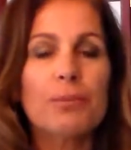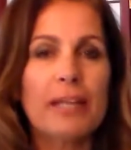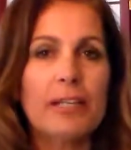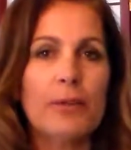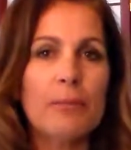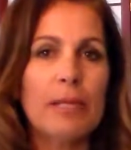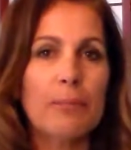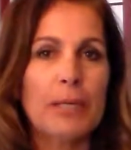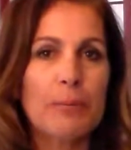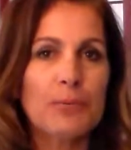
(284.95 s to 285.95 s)
I know I
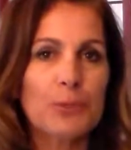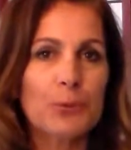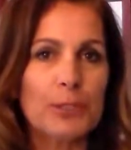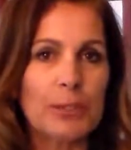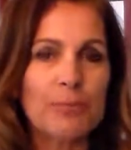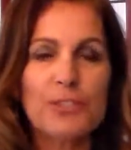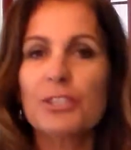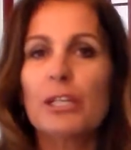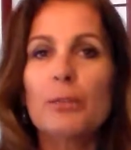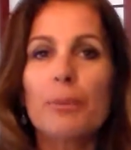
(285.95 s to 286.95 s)
made Bob squirm.
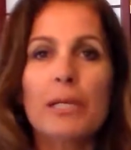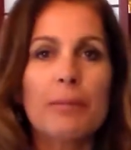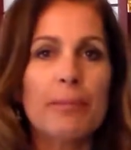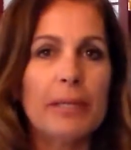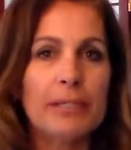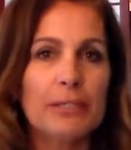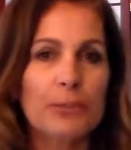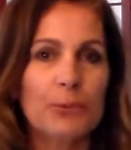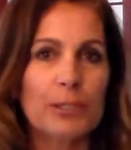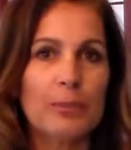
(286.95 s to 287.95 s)
Sorry, Bob, I made you
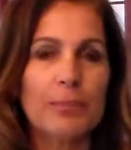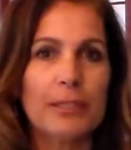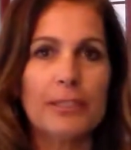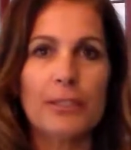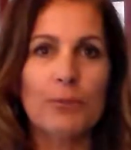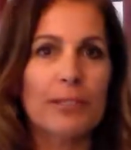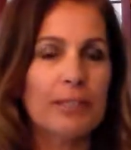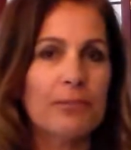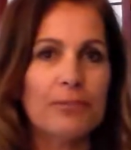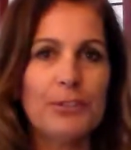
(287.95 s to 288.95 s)
squirm. But you know what?